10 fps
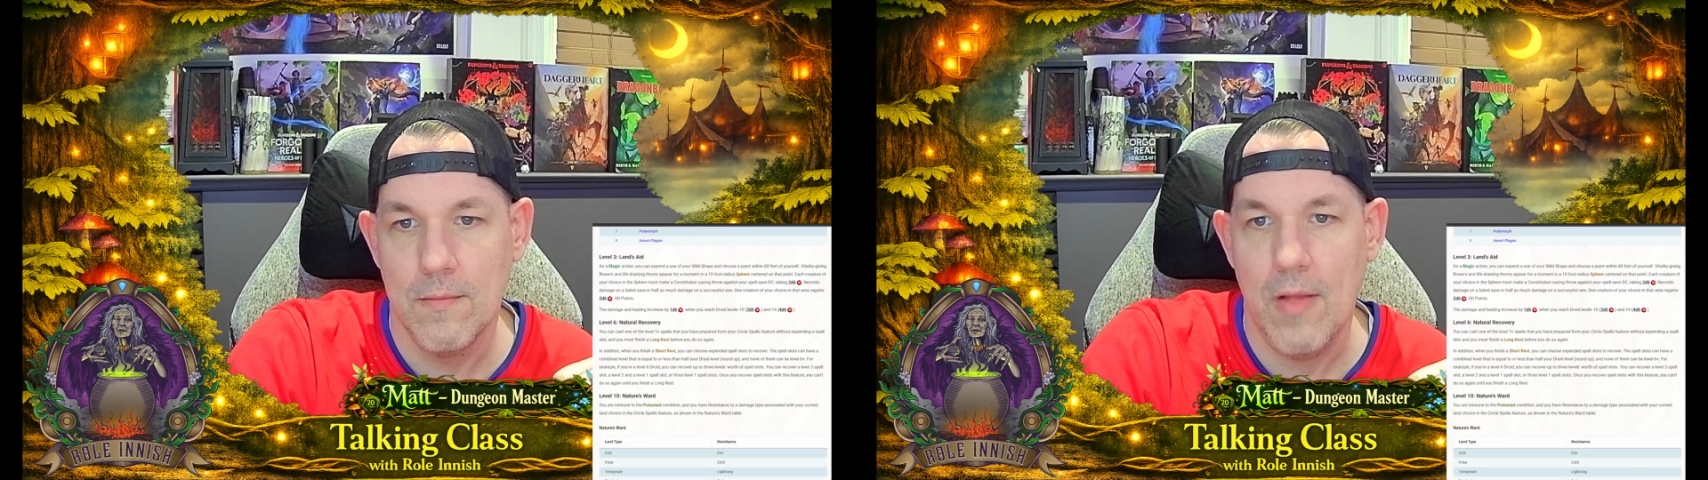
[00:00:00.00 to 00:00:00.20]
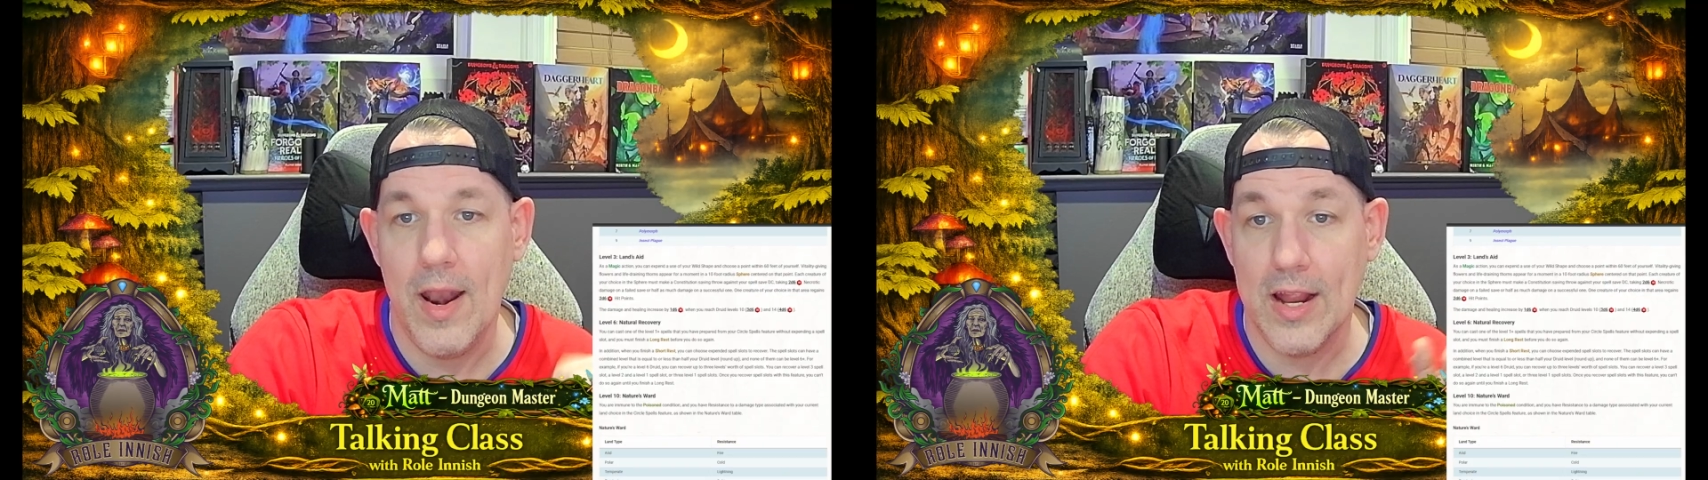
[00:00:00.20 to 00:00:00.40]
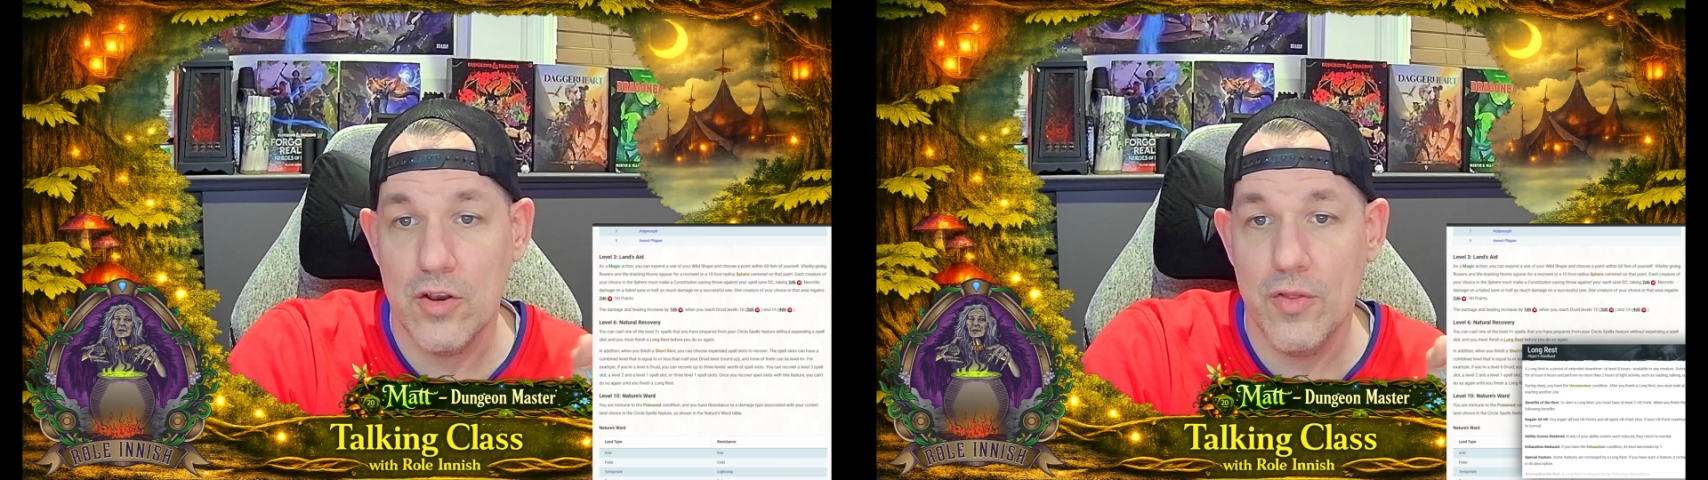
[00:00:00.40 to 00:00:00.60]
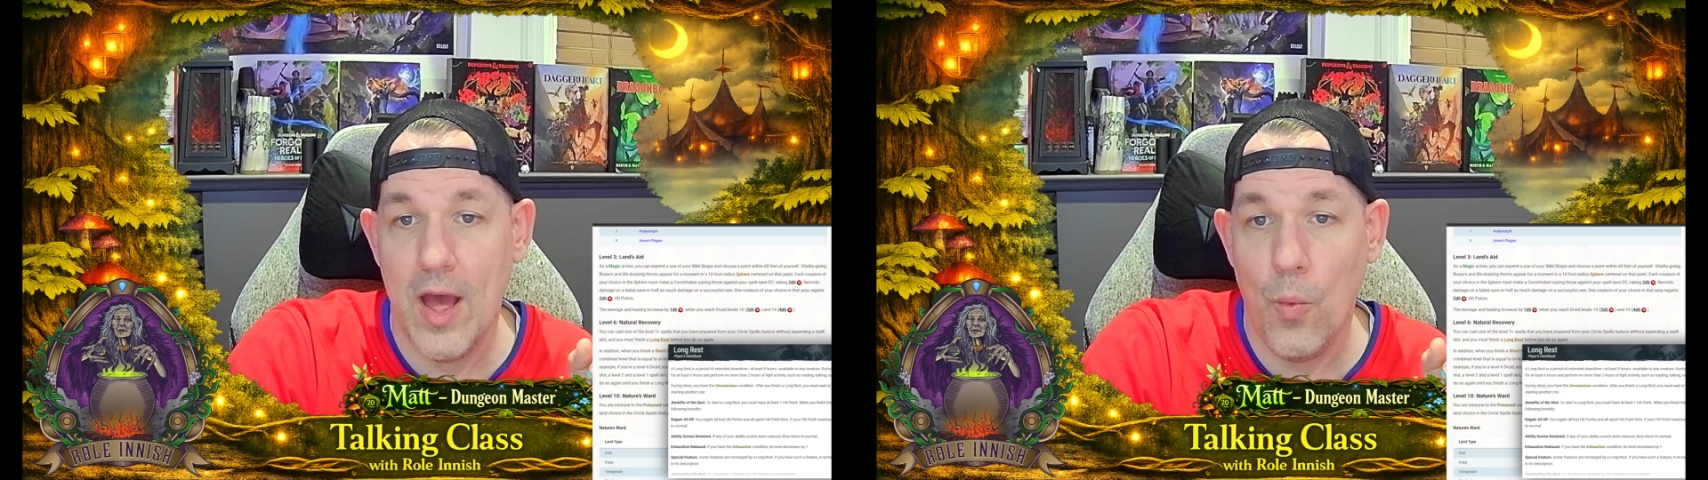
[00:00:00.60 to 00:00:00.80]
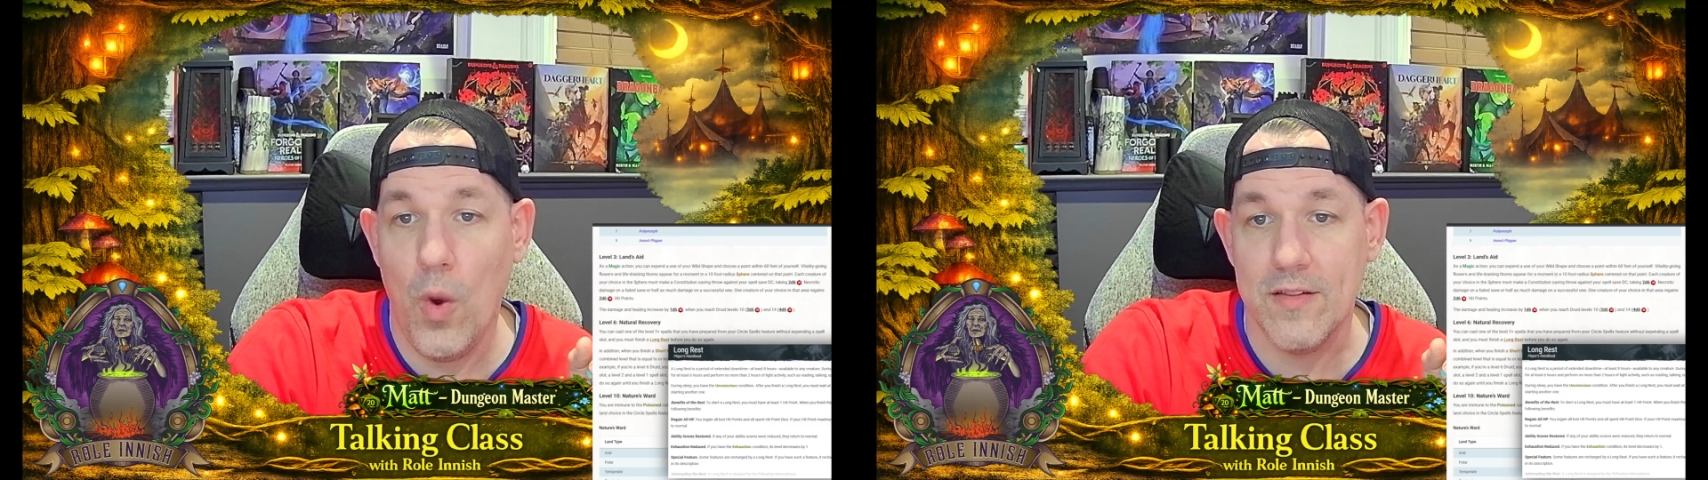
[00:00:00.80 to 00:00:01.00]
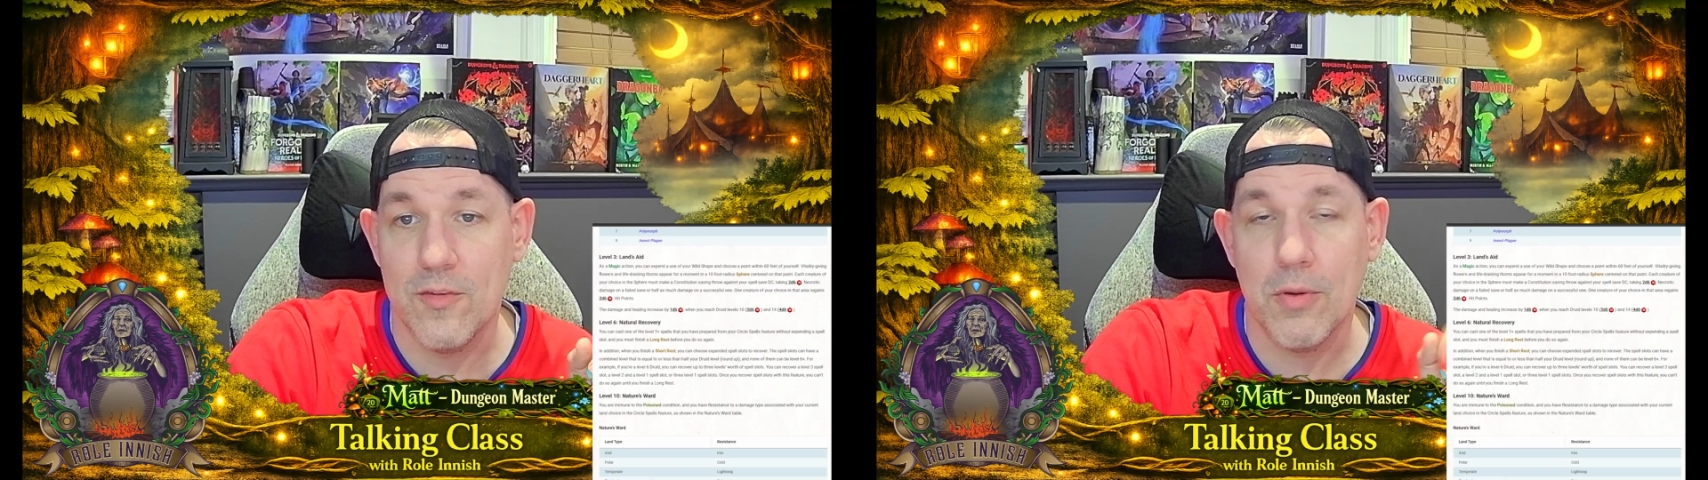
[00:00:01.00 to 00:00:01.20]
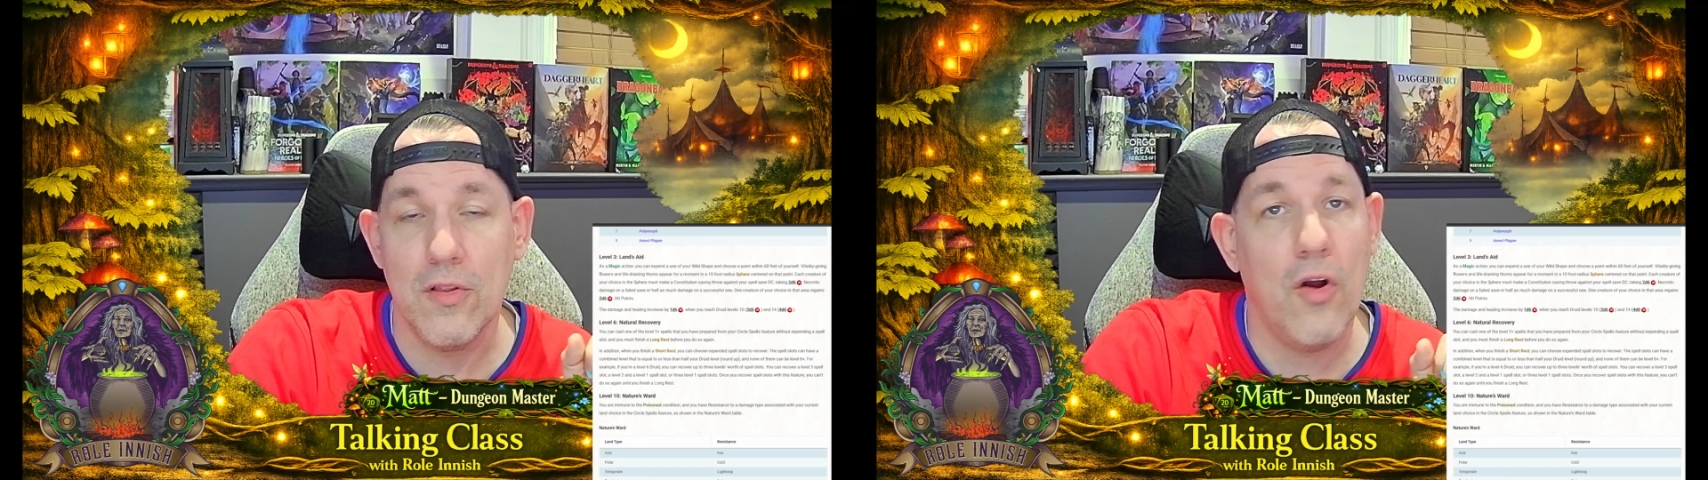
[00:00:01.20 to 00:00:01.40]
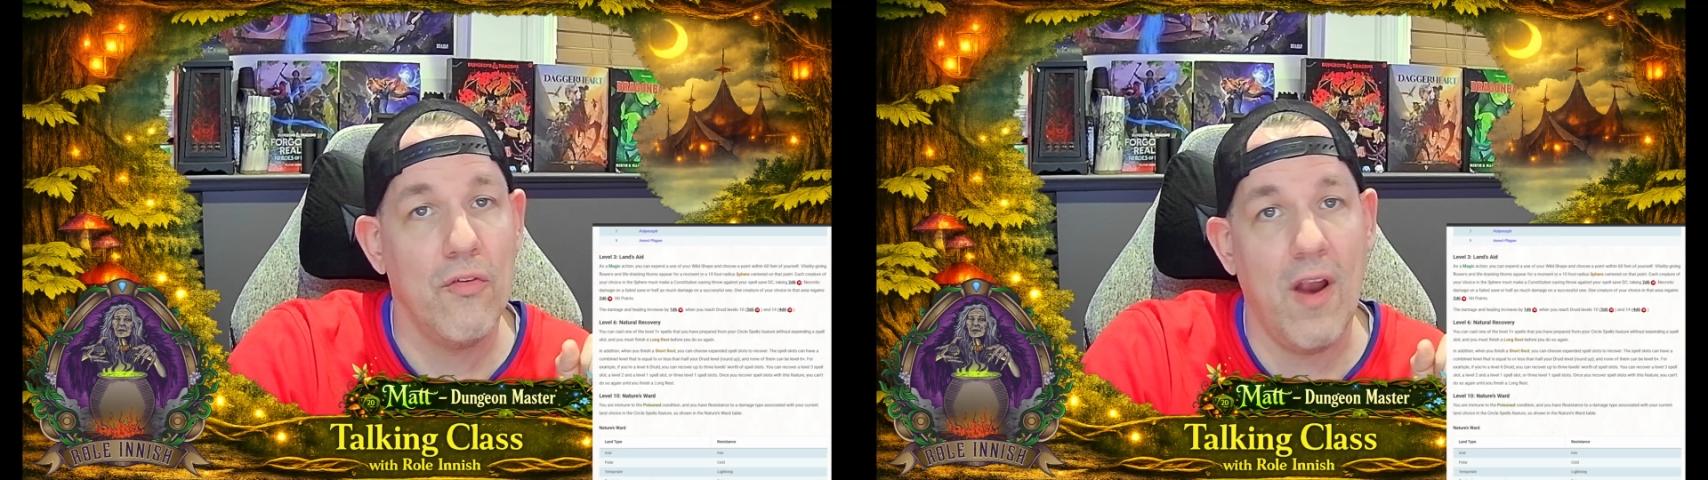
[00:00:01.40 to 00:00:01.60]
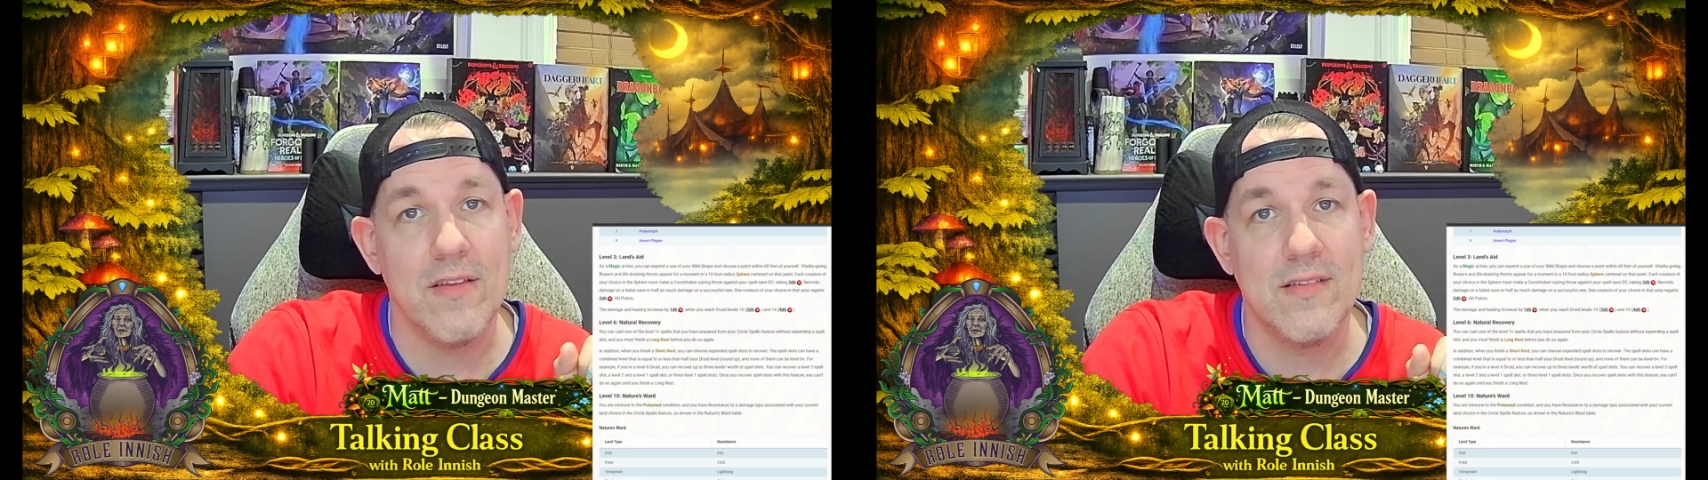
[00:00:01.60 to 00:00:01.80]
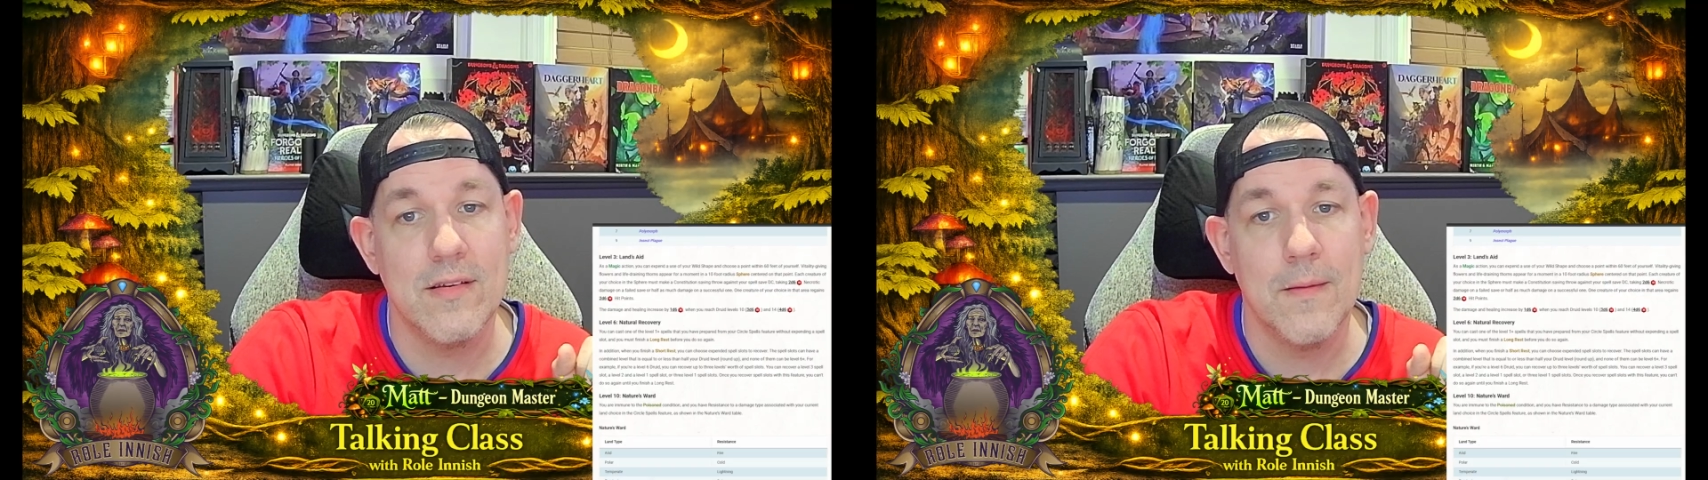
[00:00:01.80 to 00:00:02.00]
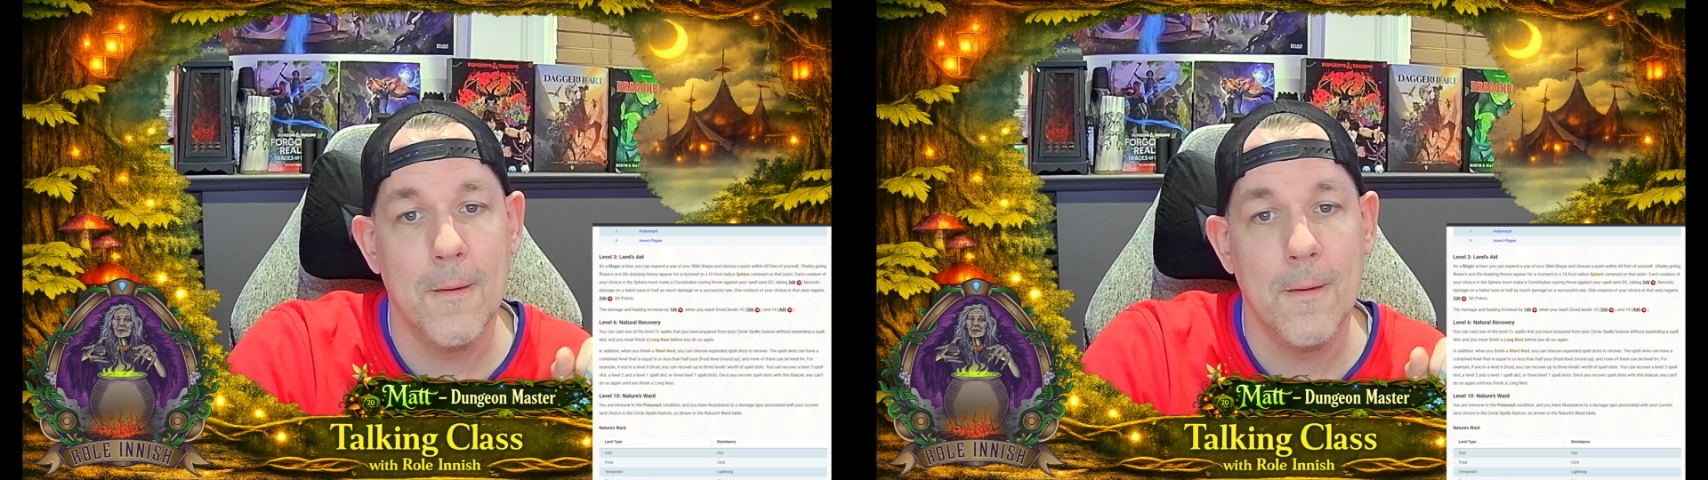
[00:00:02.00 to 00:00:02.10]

And I could do that once per long rest.